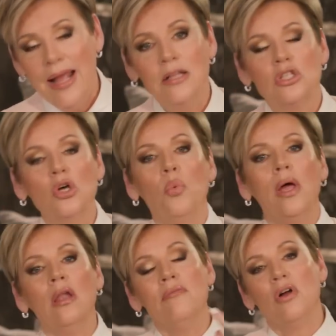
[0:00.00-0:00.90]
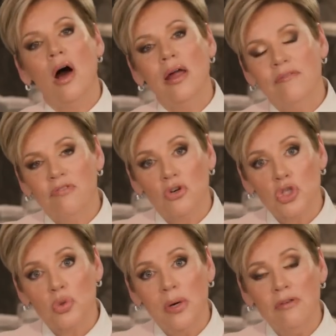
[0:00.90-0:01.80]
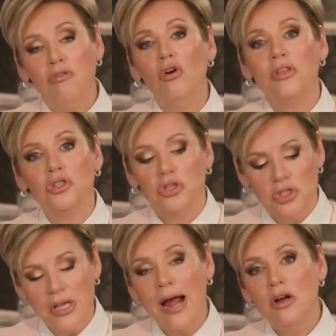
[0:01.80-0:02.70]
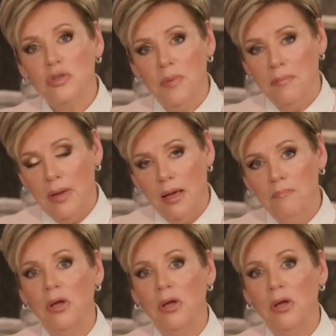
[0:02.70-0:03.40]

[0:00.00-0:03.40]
It's the will of God in verse 24 that your desires be met.